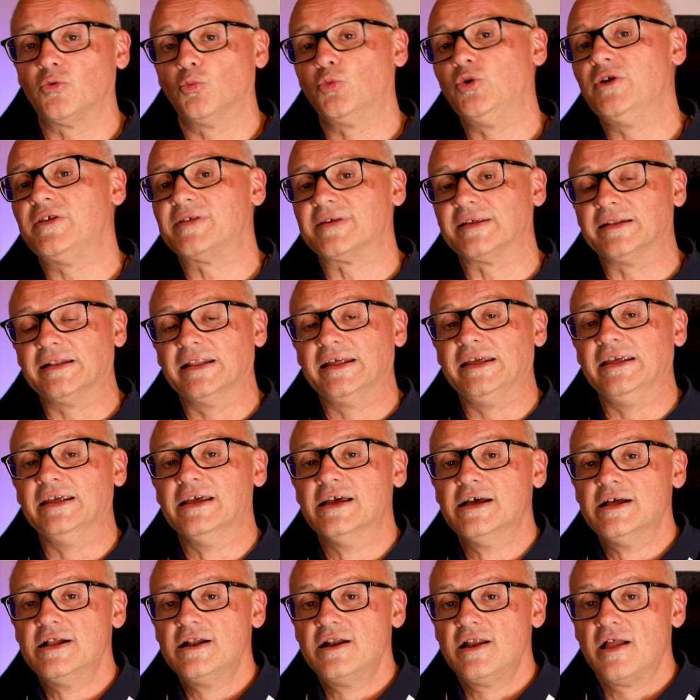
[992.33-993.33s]
Recently,
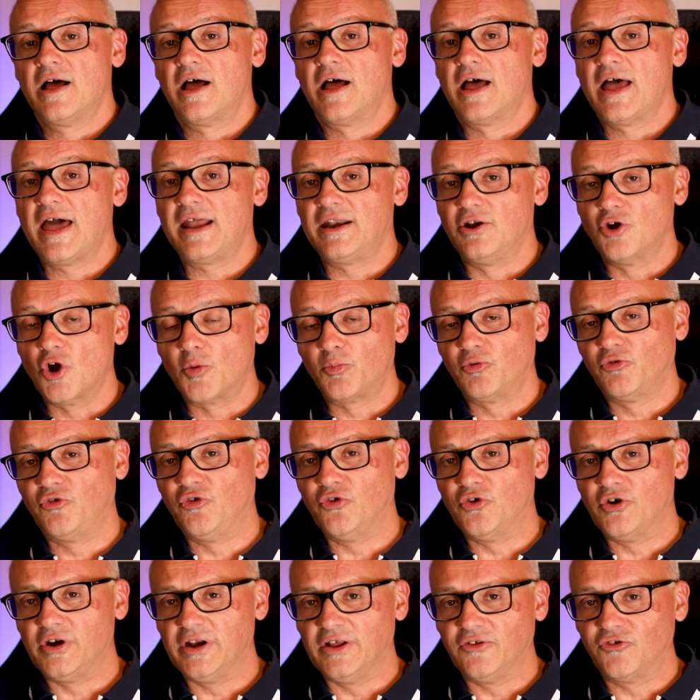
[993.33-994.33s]
I had an
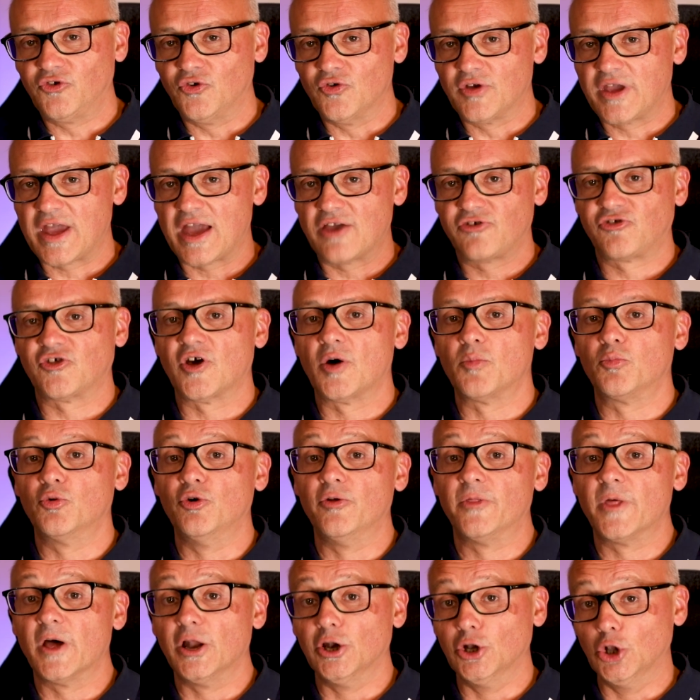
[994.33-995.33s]
opportunity to catch up
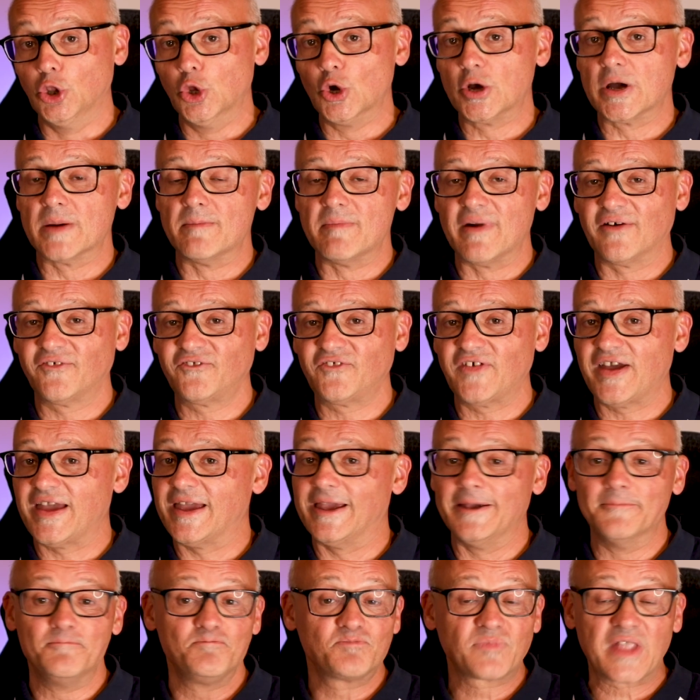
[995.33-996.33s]
with Yerba
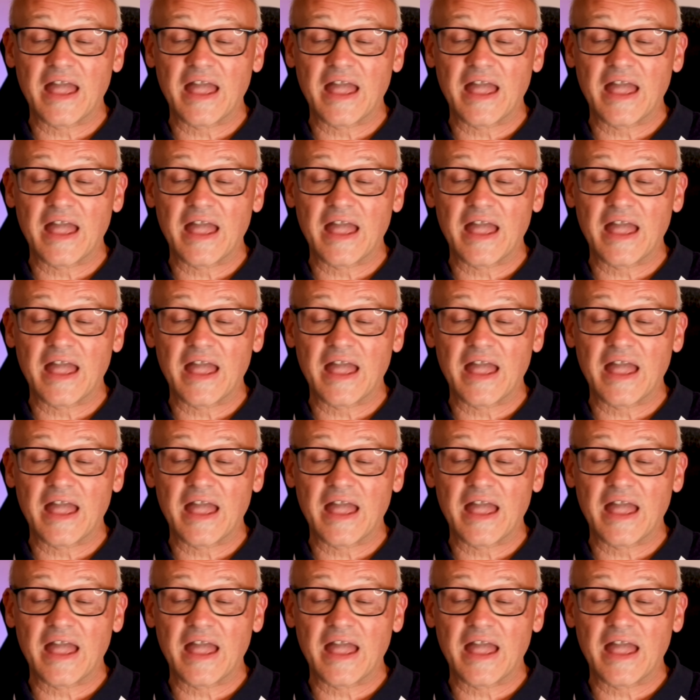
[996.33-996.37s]
Maté.